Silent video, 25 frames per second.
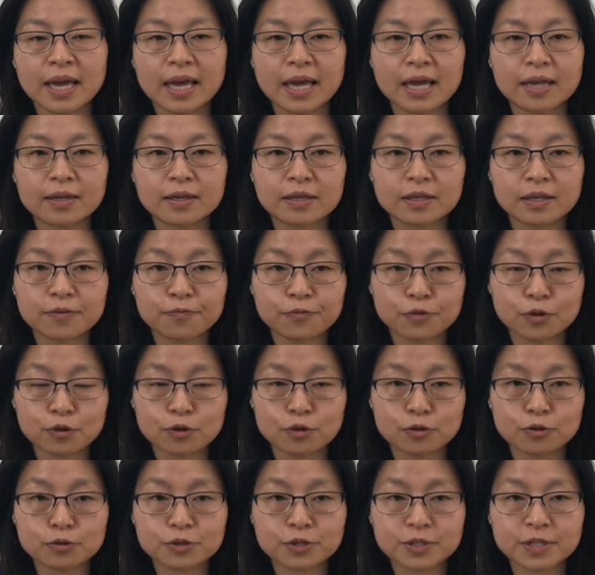And if you
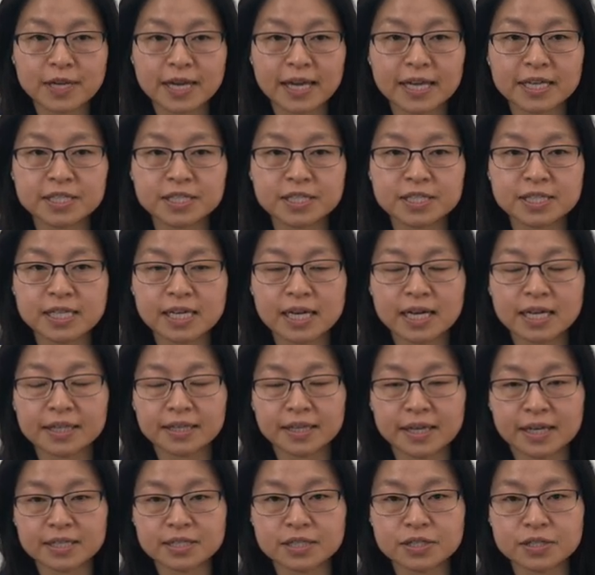use the H C I
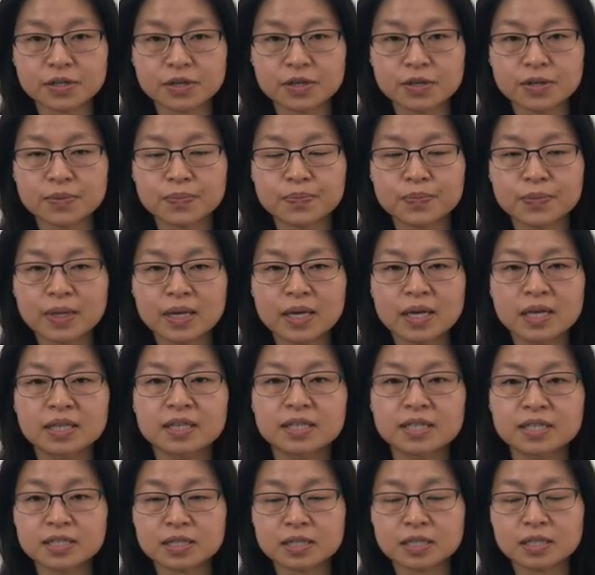tester,
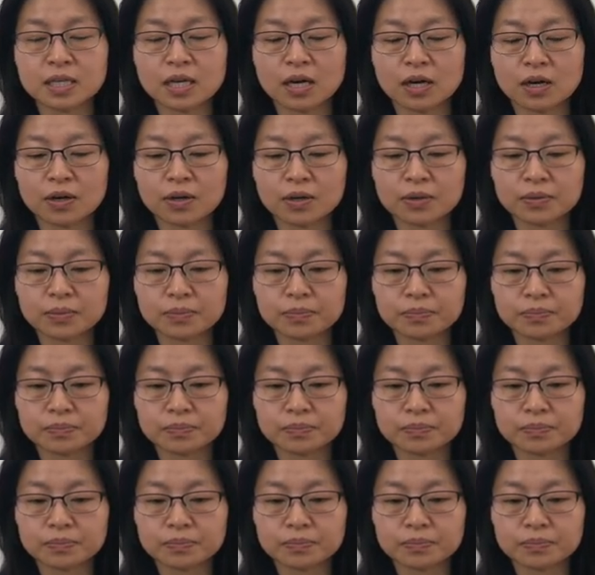this uh,